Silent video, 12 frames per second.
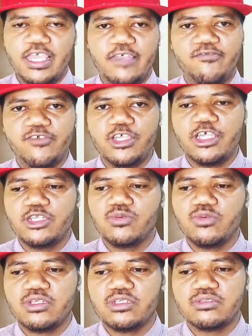
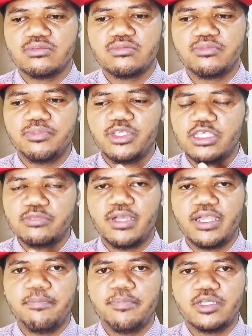anyone, played
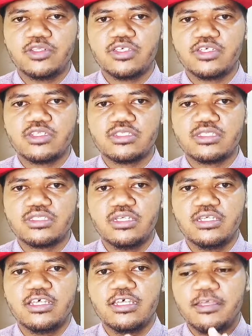by billions,
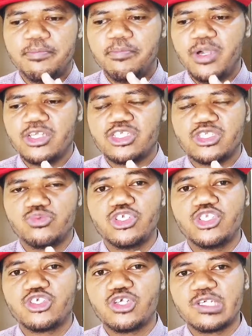but
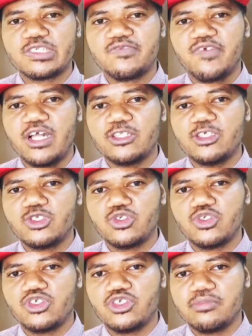returns value to
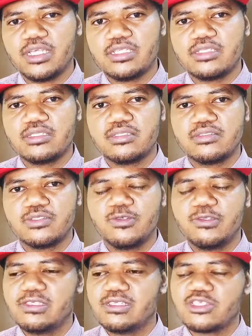humans. So
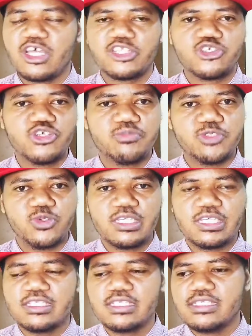this is not
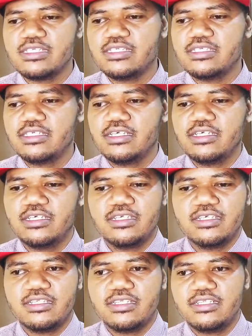CryptoKitties.
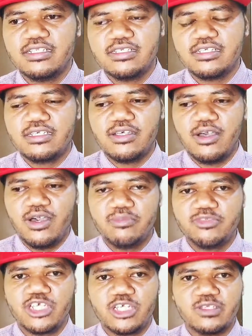The
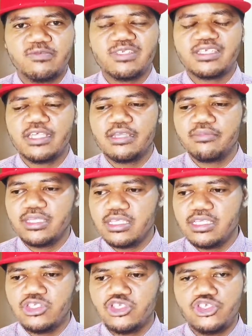object of the game
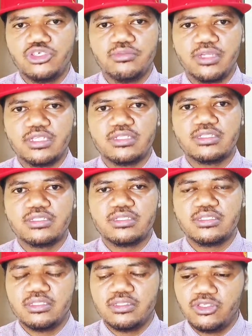is humans.
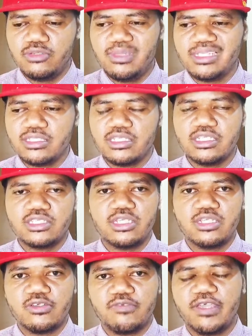Humans in a
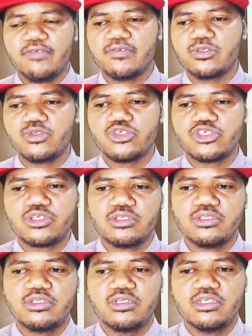state of
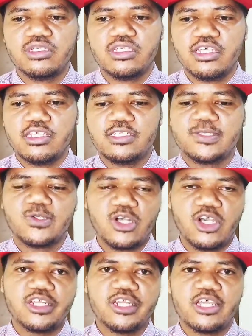evolution, and it will
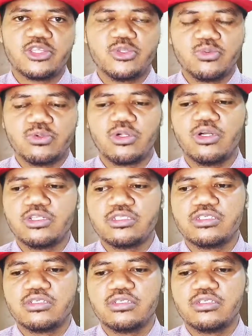connect the world